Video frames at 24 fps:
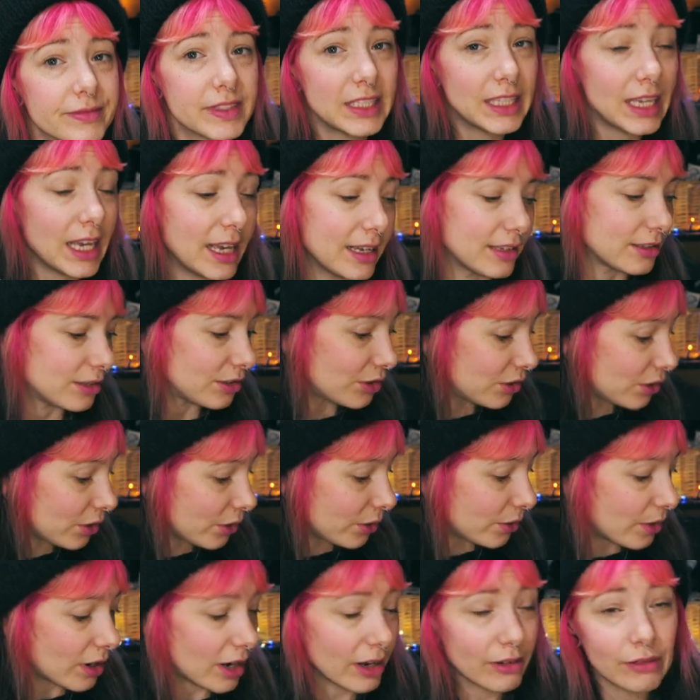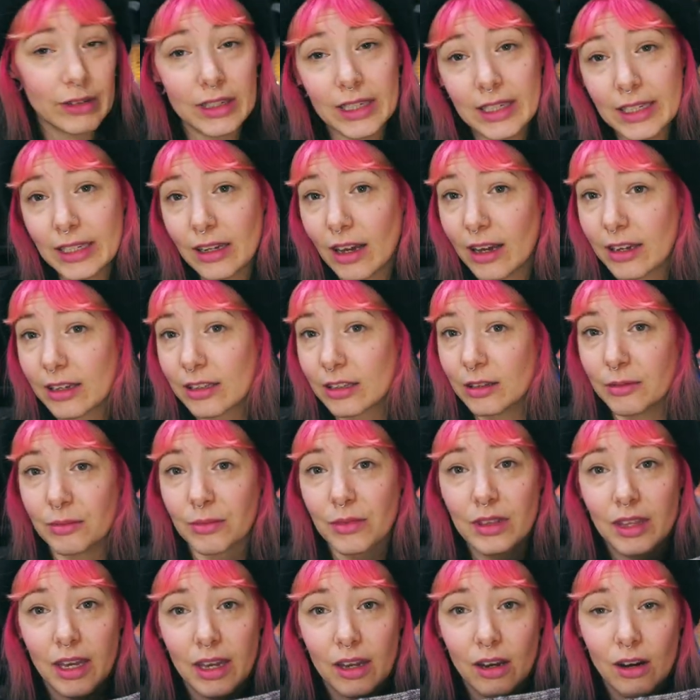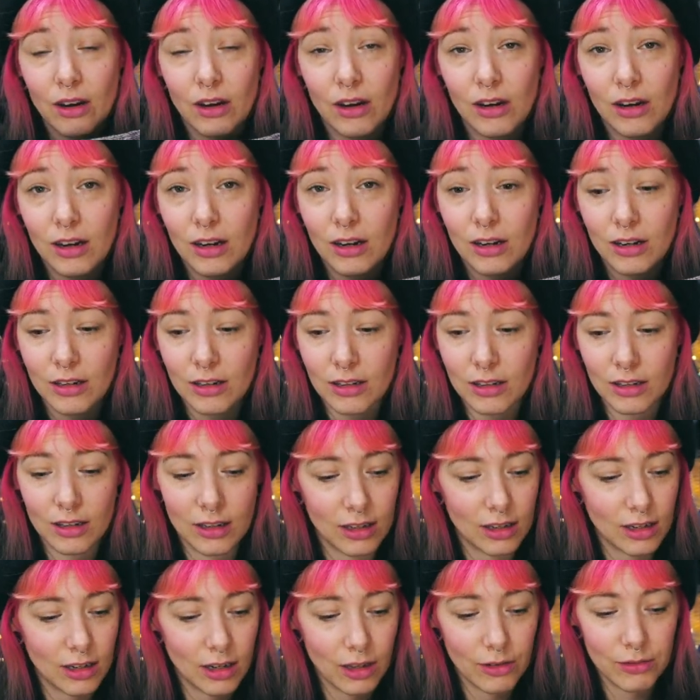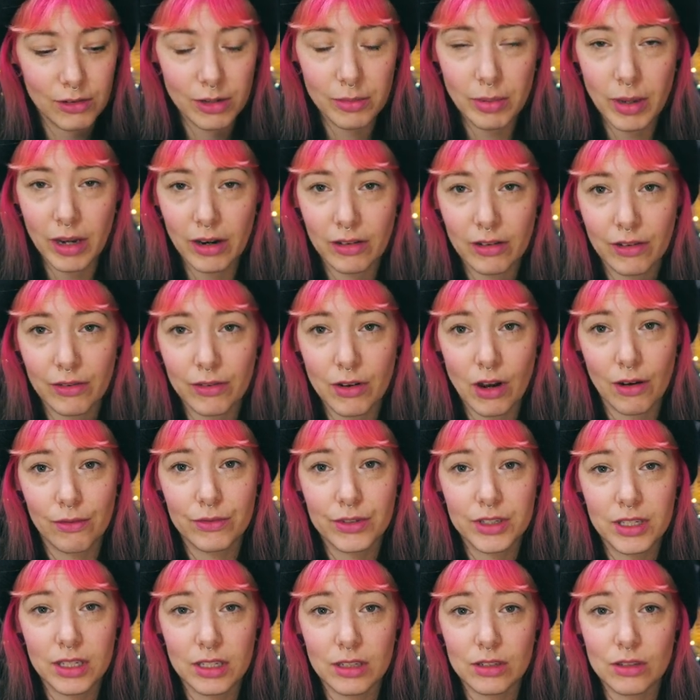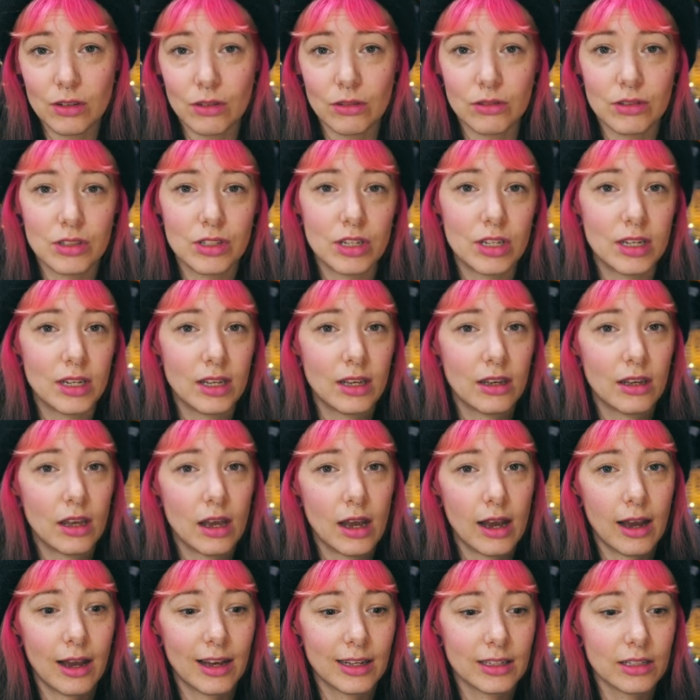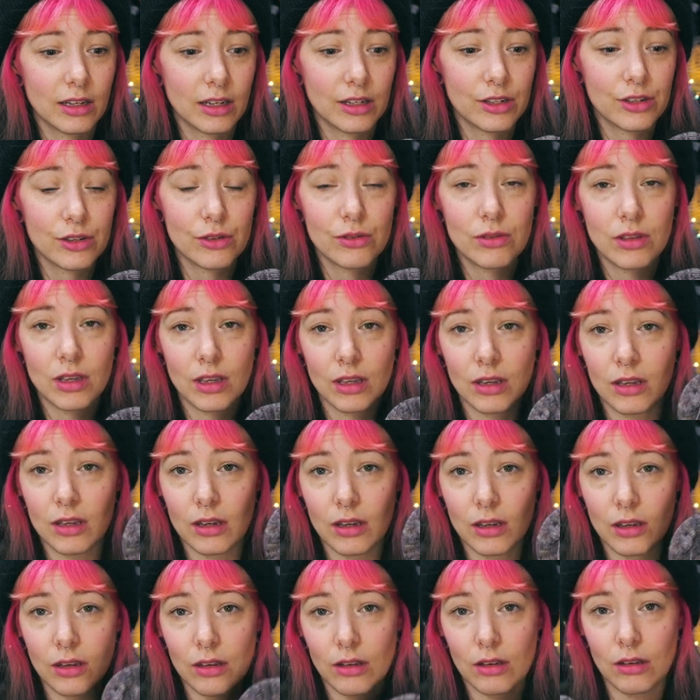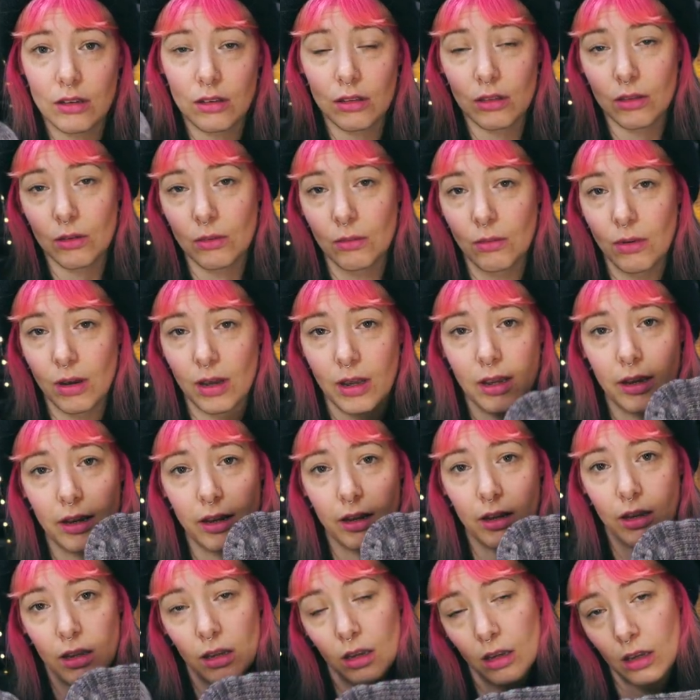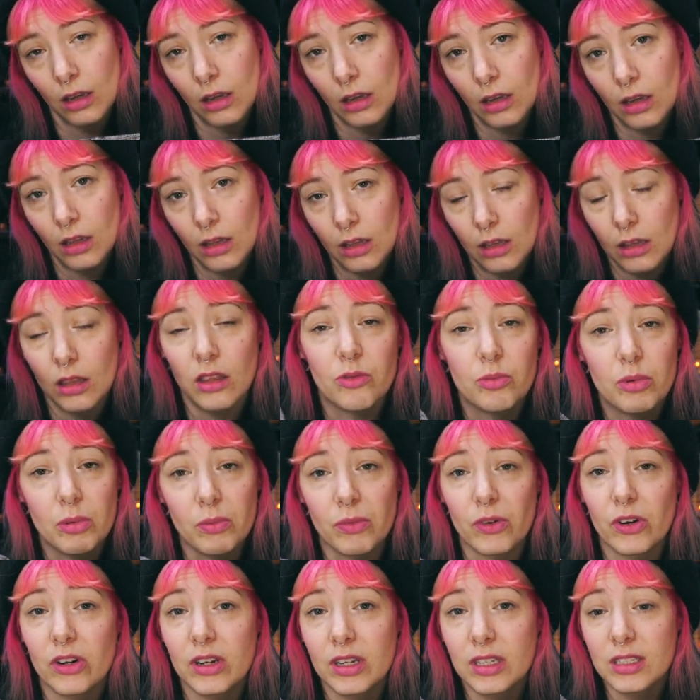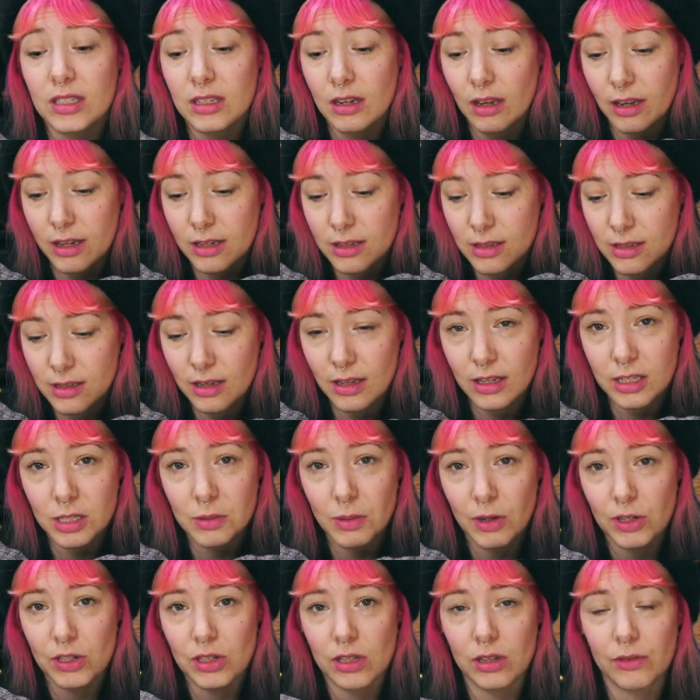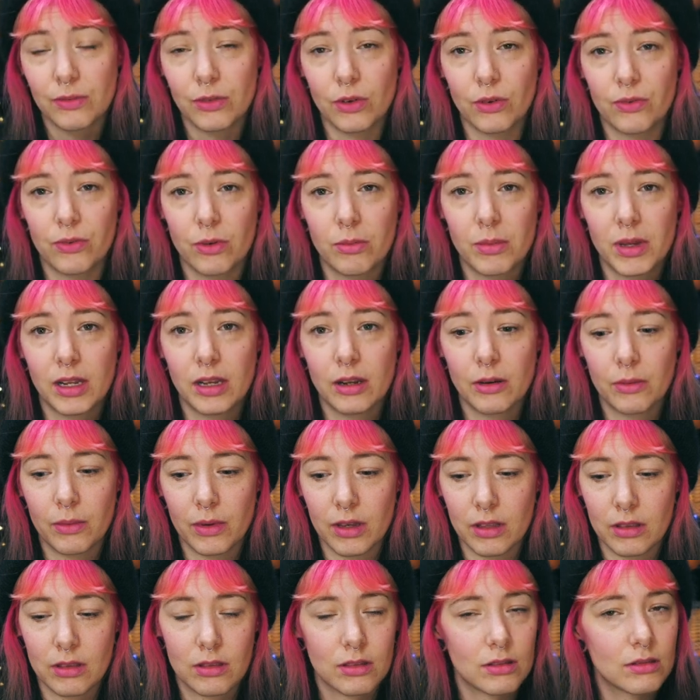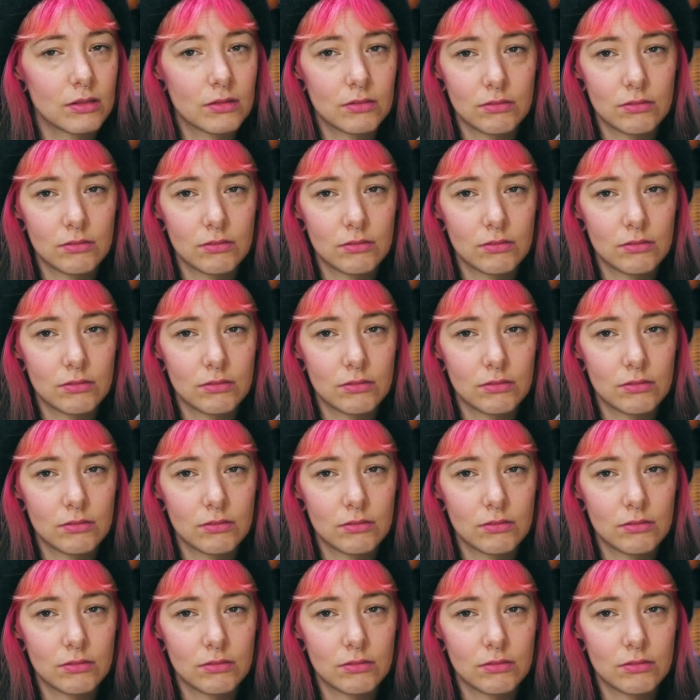Yes, so I really like them. They are a lovely pair of comforting socks to knit, and I do think the way they've been written is nice, especially if you're familiar with